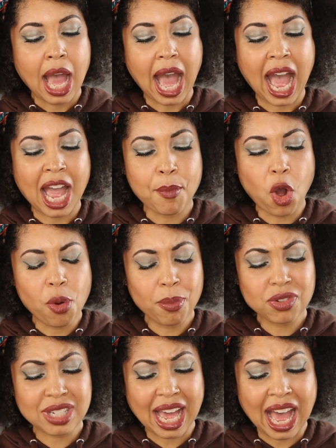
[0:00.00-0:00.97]
I'm
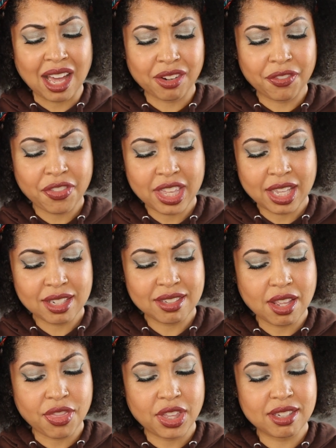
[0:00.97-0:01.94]
almost out of
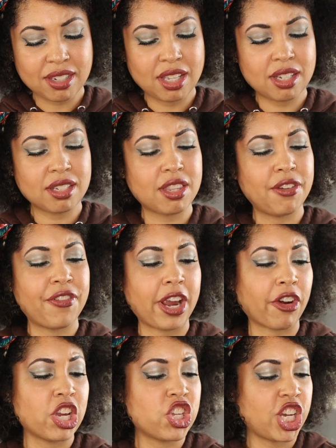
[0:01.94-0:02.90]
this. This is the
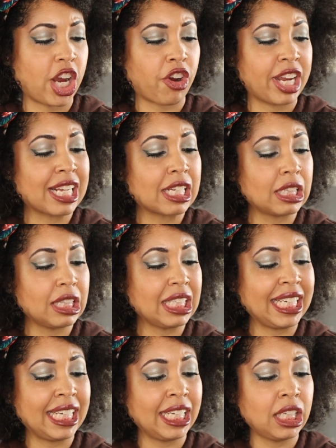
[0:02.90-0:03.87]
Very Cherry
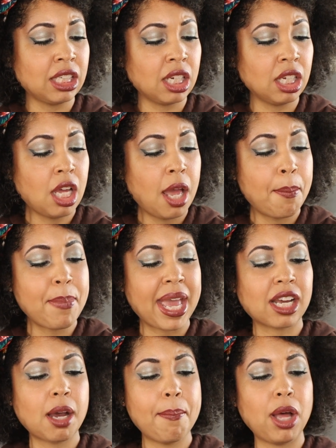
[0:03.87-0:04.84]
Clean
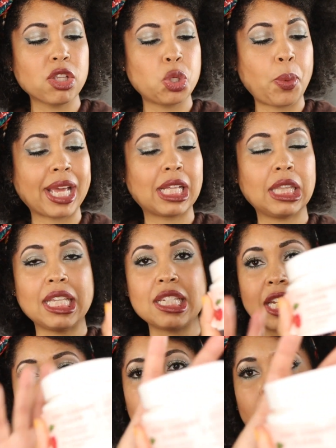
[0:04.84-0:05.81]
Makeup Melt Away
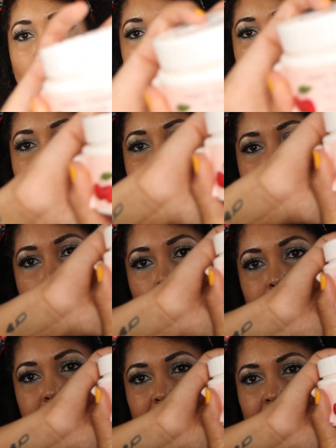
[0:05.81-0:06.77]
Cleansing Balm by
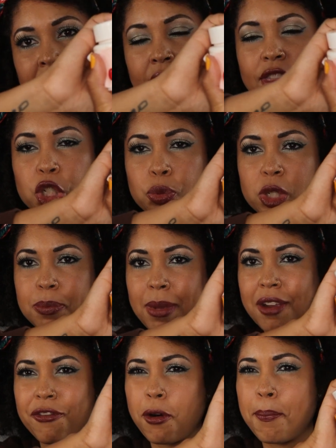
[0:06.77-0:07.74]
Farmacy, and this was
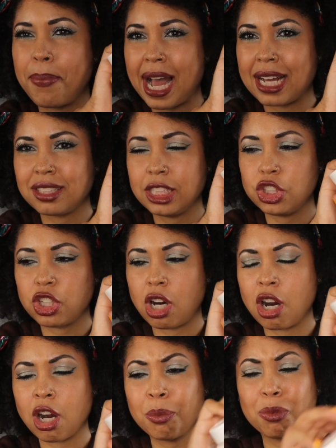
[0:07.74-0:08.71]
made for
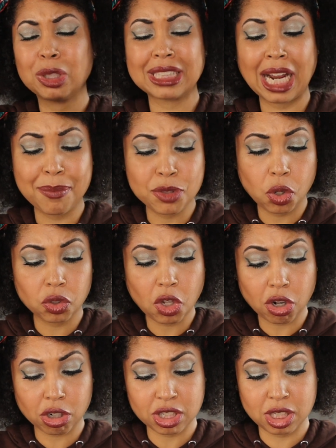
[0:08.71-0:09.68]
BoxyCharm, which I'm no
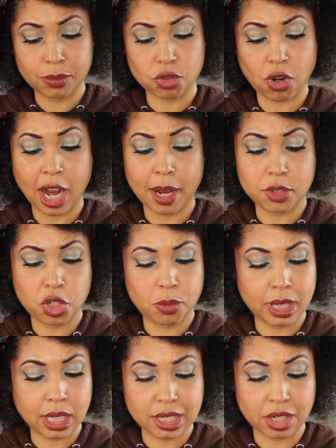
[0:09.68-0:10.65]
longer subscribed to
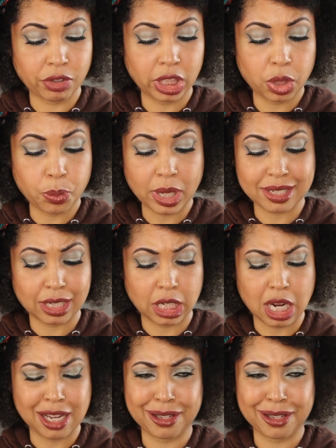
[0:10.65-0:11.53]
because it really wasn't